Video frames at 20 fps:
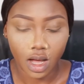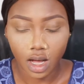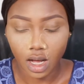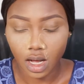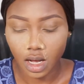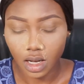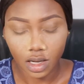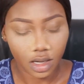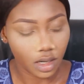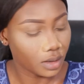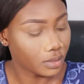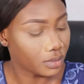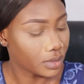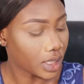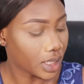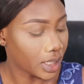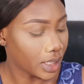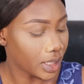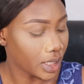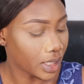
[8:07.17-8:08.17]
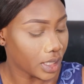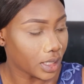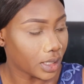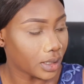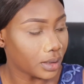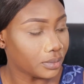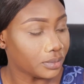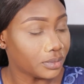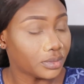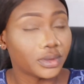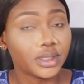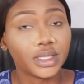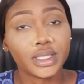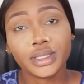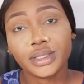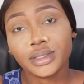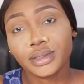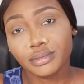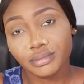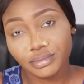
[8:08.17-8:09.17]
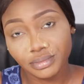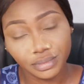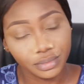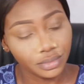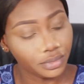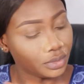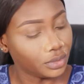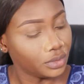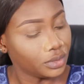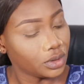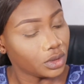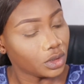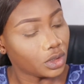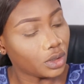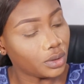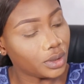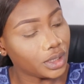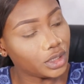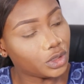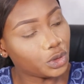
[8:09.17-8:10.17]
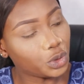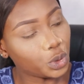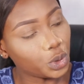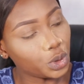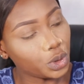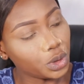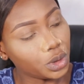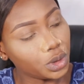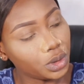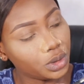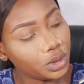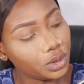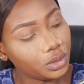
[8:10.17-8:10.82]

I am going to